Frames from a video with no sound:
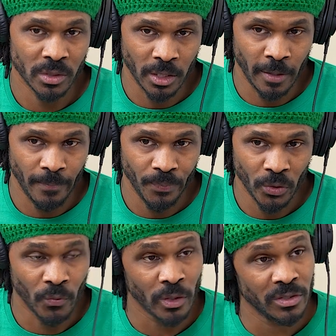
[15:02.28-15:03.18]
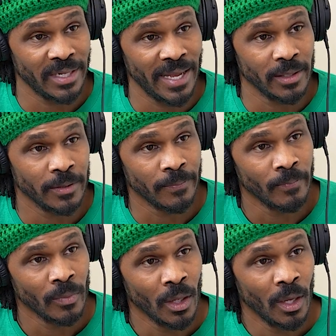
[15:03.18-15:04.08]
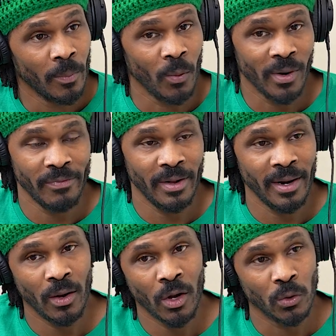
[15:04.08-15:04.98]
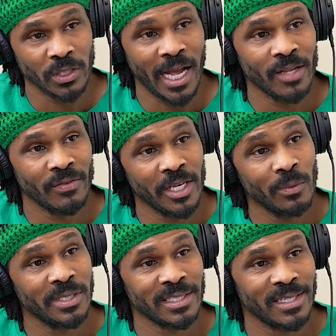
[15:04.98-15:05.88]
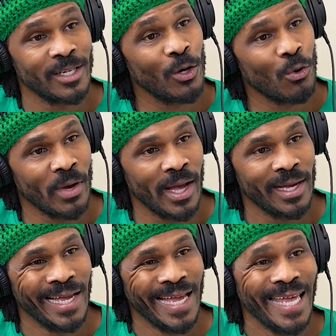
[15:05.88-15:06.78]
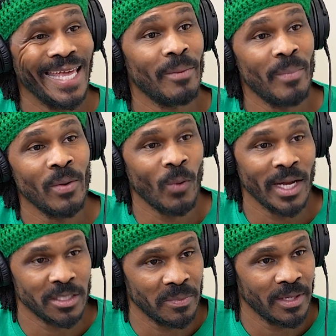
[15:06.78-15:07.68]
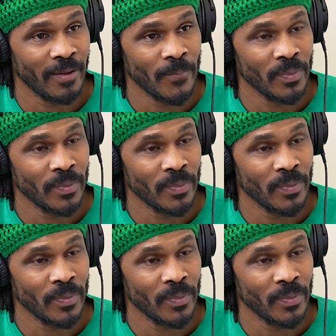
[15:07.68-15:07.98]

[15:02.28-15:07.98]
was um, University of Dayton. Yeah. But what I found out, Coach Oliver, he was actually a local guy. Yeah. He had been watching me.